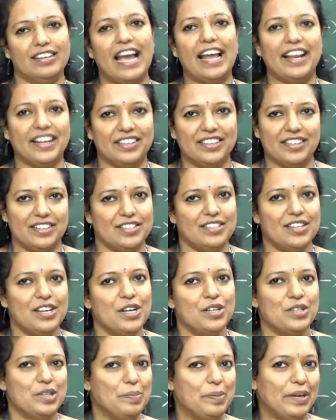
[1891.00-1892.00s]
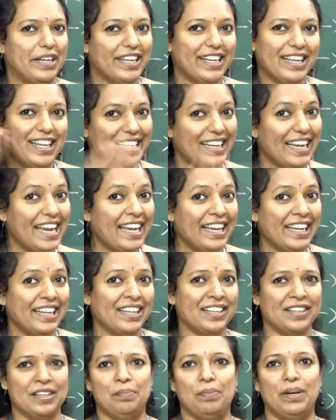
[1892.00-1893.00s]
characters. So particular
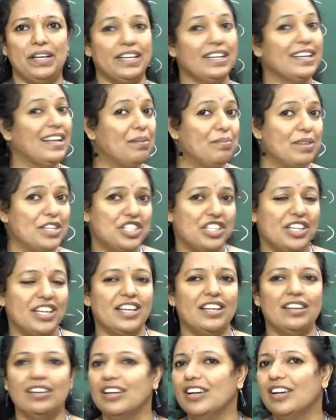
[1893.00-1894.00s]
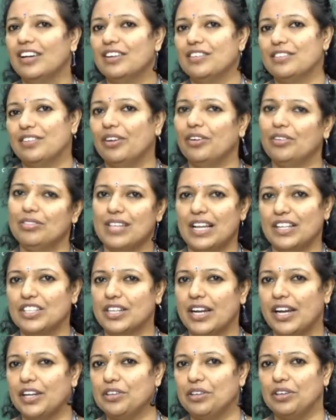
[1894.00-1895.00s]
ink, particular machine, so
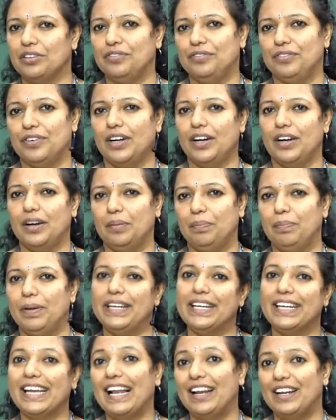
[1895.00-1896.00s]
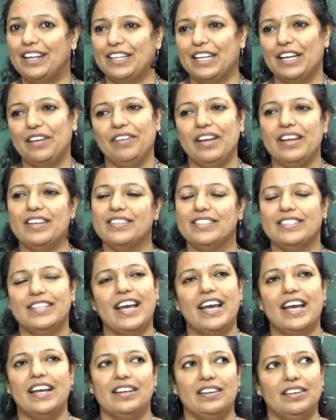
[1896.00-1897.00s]
such kind of particularity is
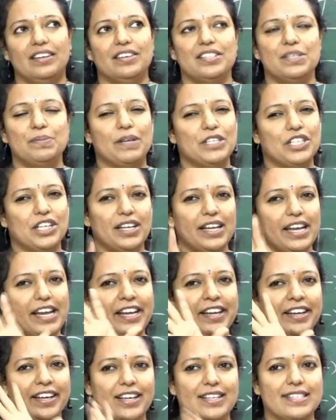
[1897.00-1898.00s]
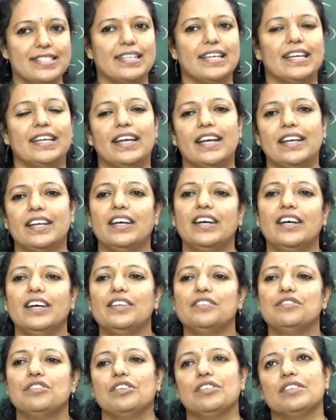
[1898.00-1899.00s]
there, a special ink is needed.
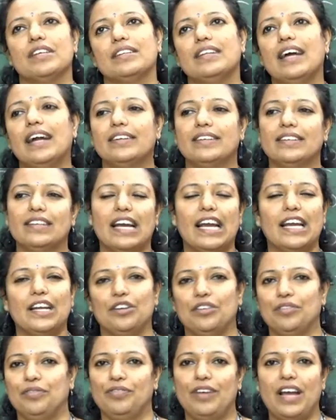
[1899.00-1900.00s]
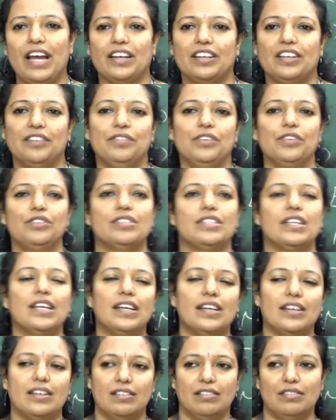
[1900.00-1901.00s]
So that kind of fact, if you
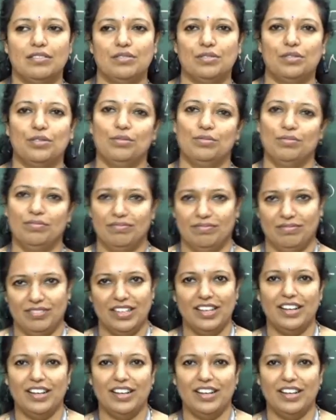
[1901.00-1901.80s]
see, so